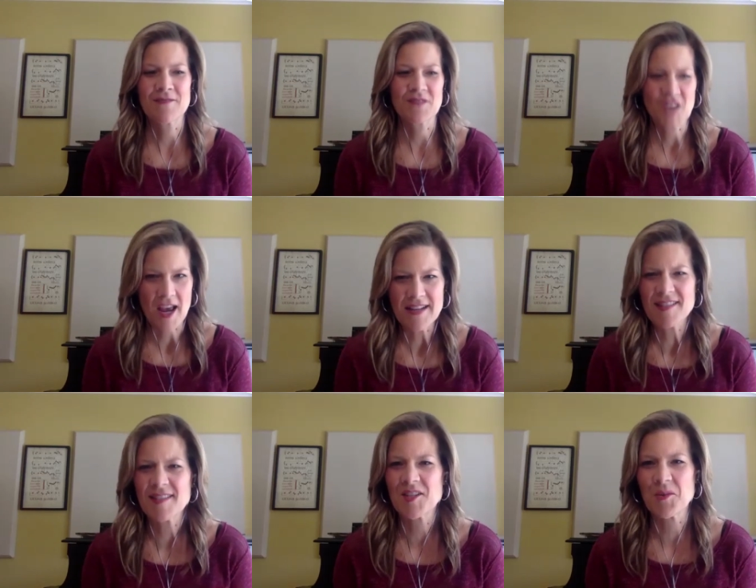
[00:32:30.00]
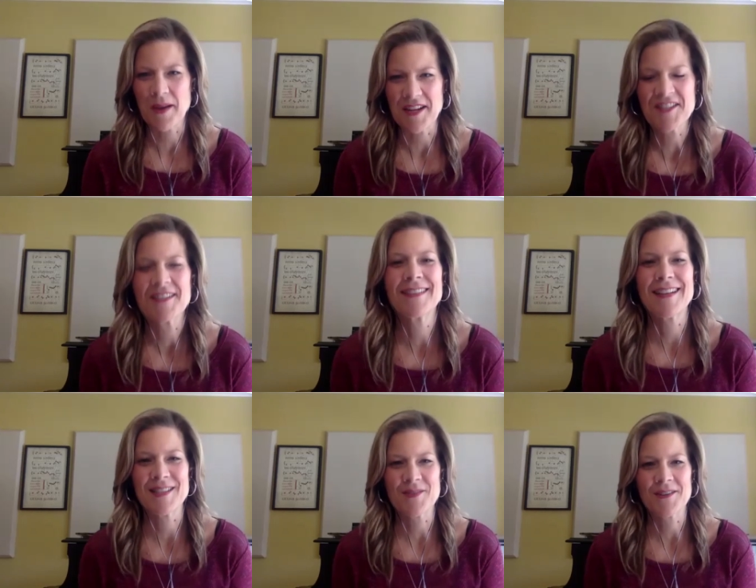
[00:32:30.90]
tight situation
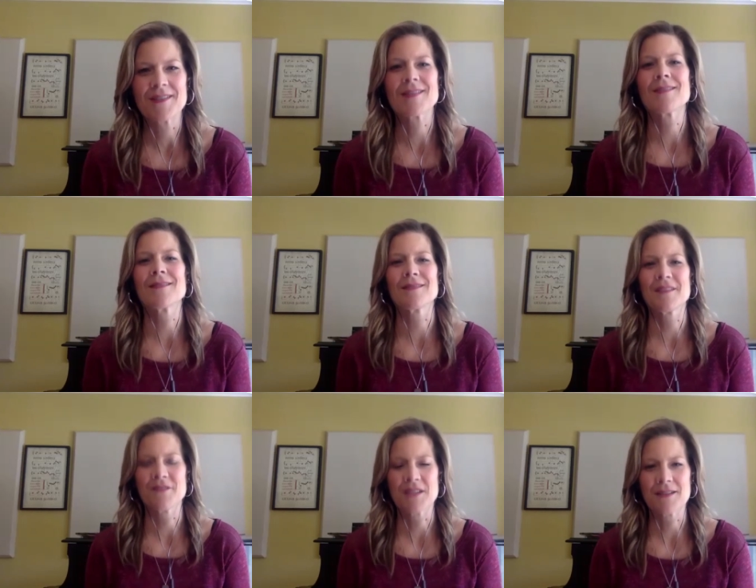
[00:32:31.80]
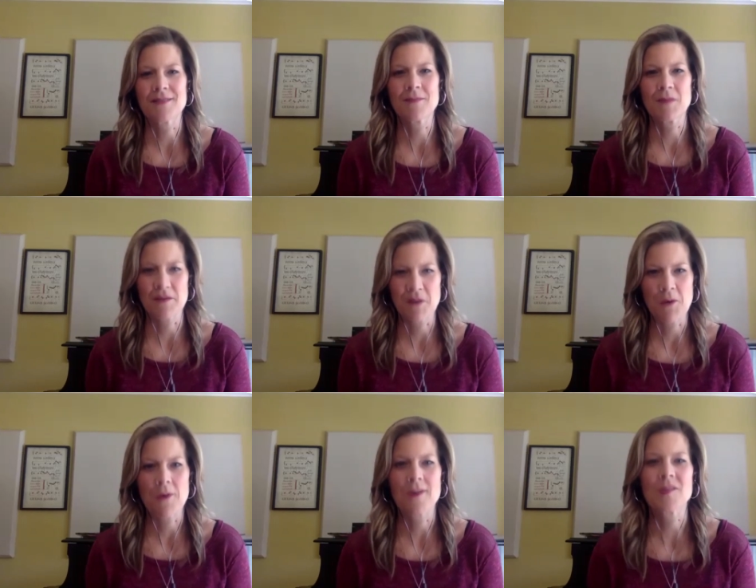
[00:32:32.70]
as far as our living
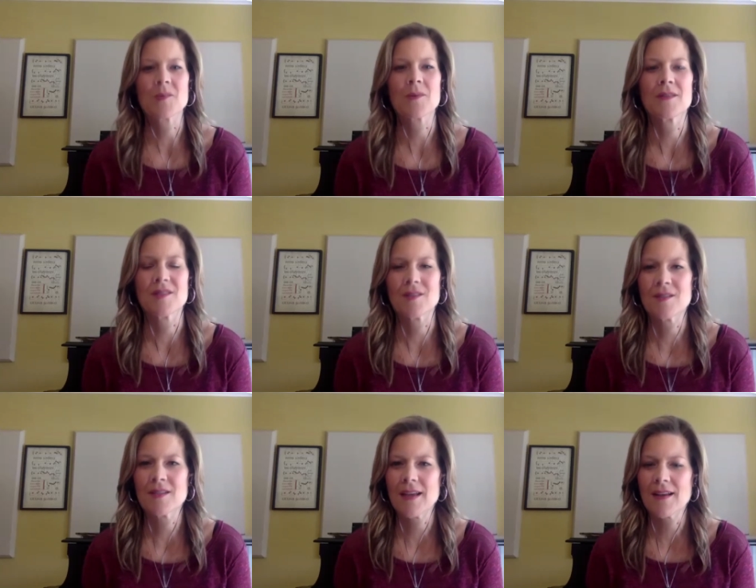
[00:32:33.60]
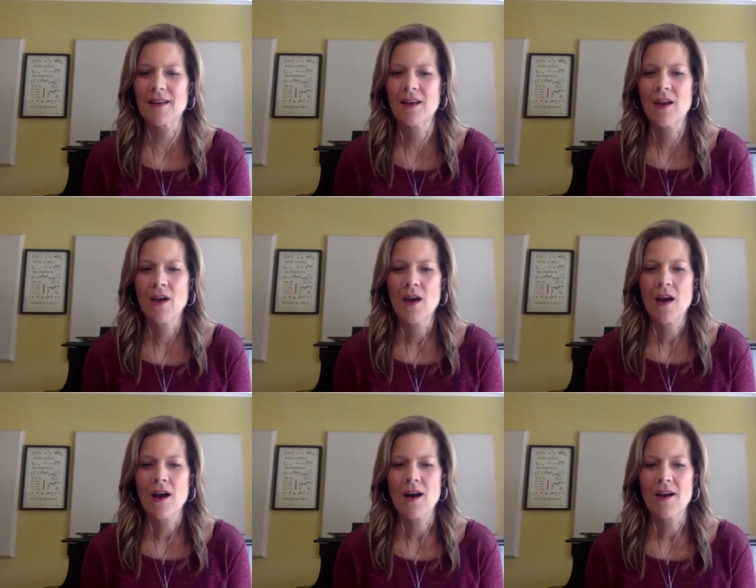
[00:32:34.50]
quarters were concerned, and
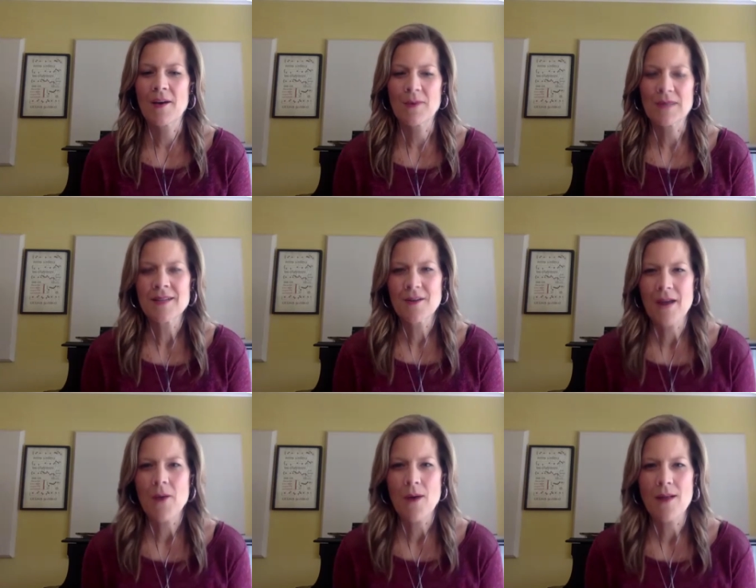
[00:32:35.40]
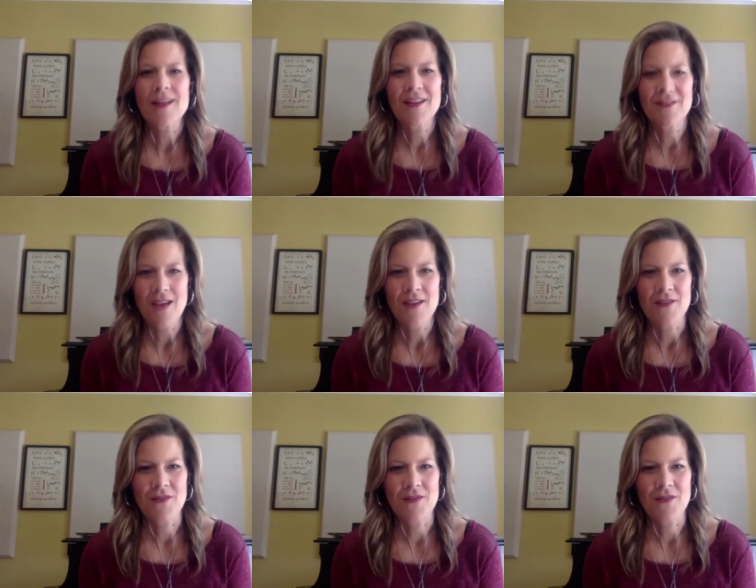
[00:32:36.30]
it wasn't a great quality of life.